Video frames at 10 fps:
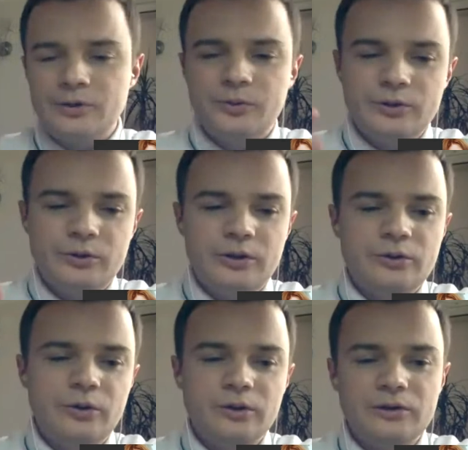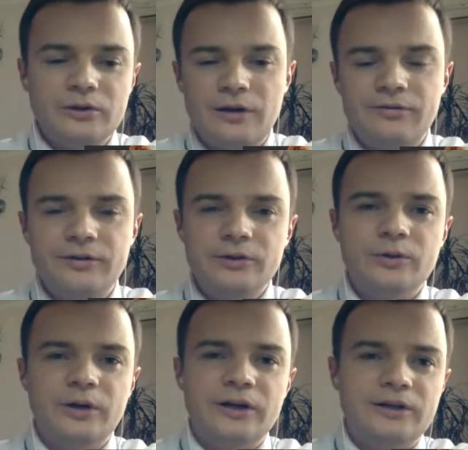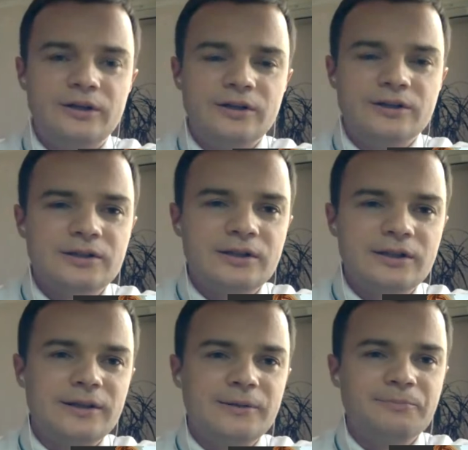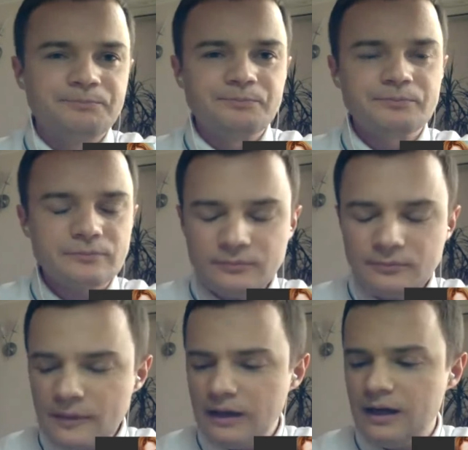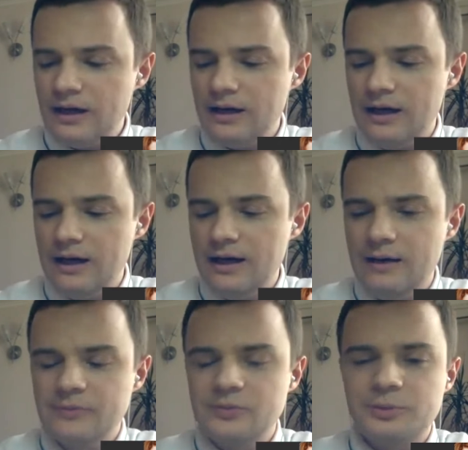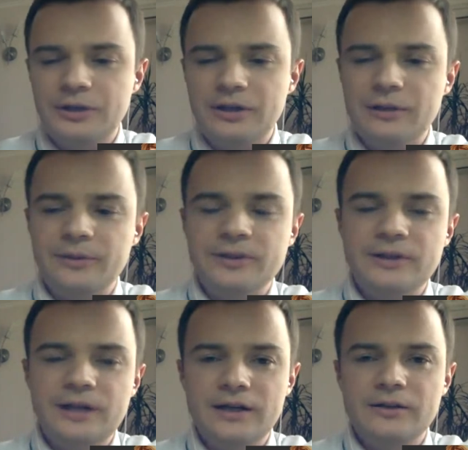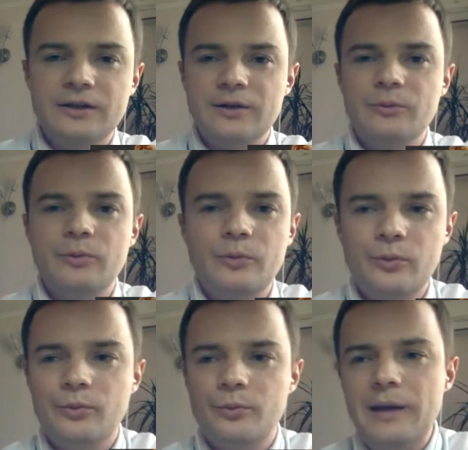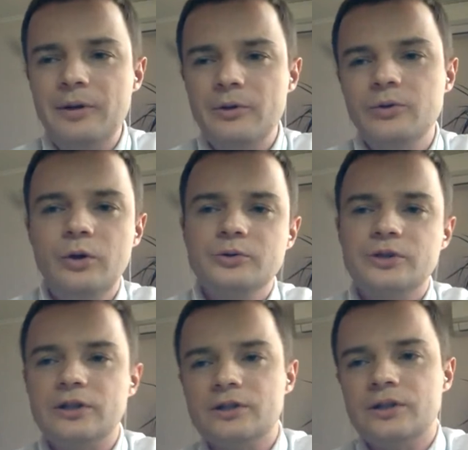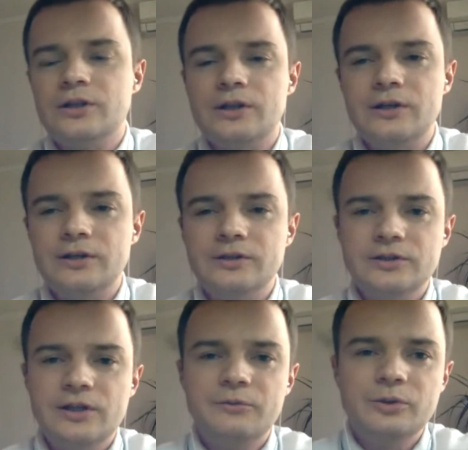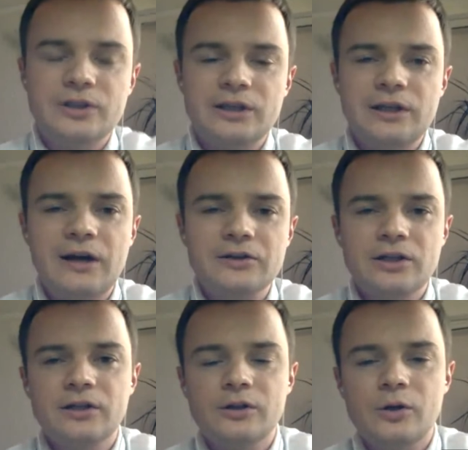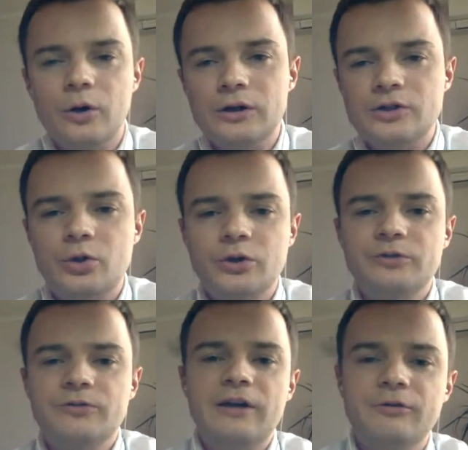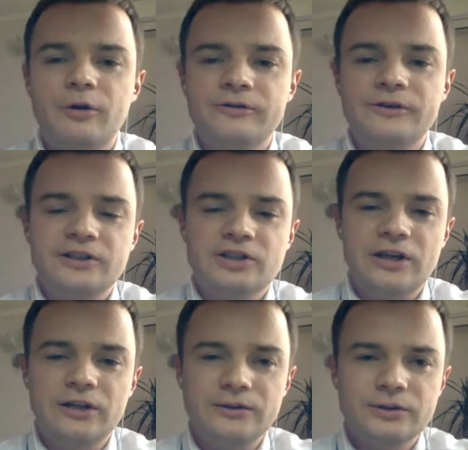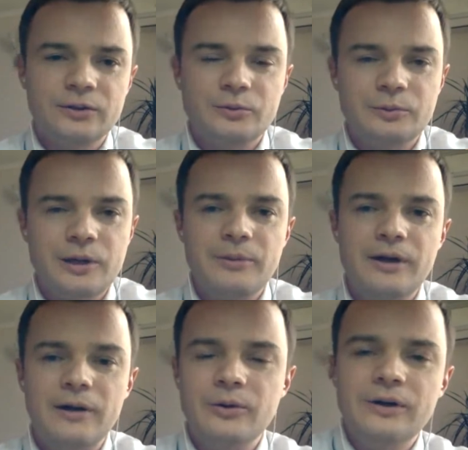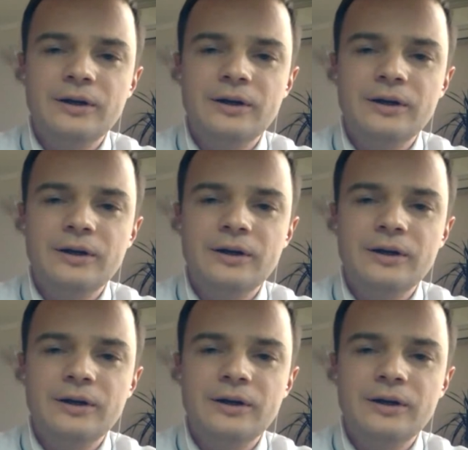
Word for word: what you are talking referring to ideas. I'm spreading a bit, and maybe you know that there was an article called Third Wave of Agile, so maybe our